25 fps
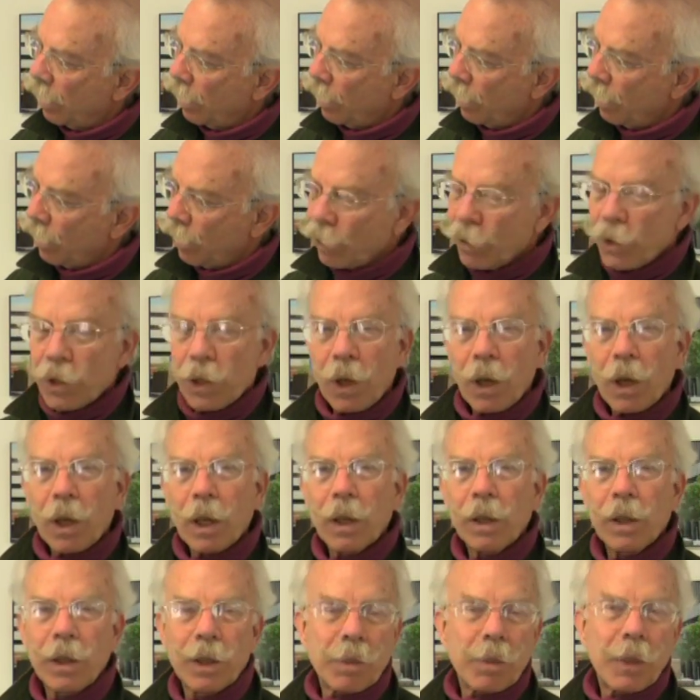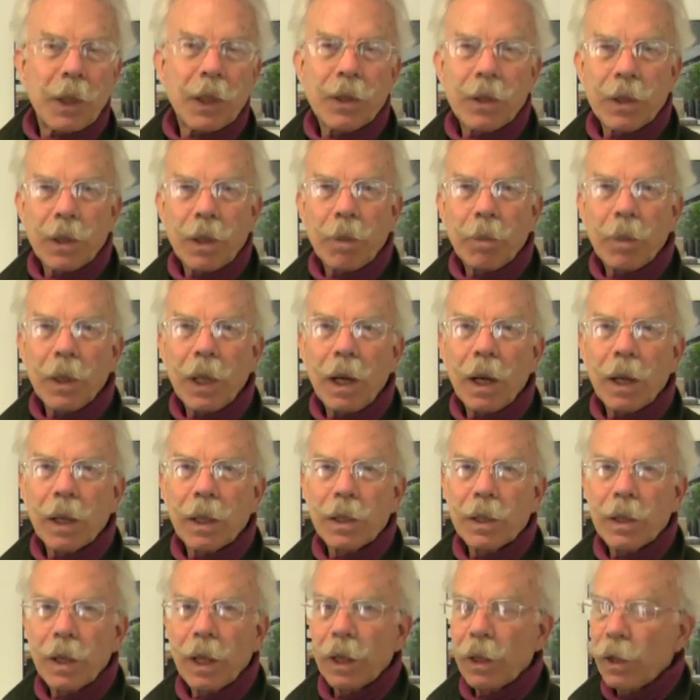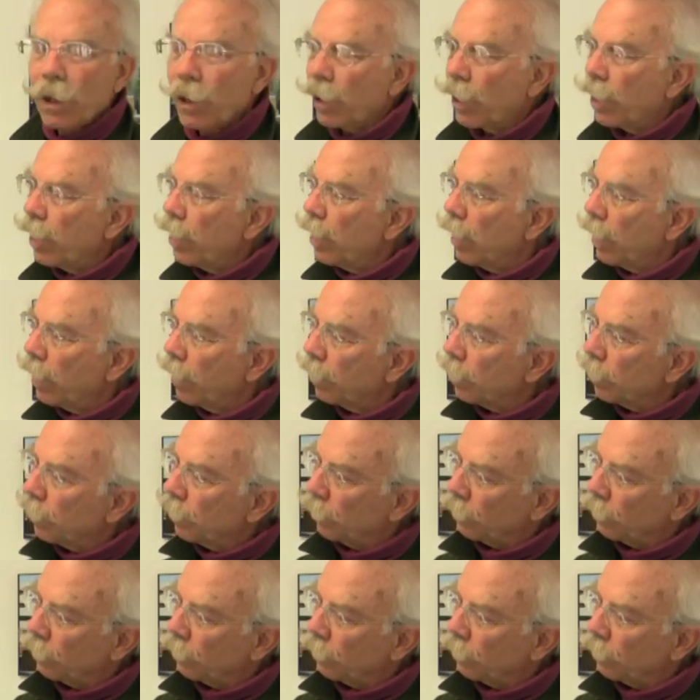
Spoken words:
use as much of the block as I could, and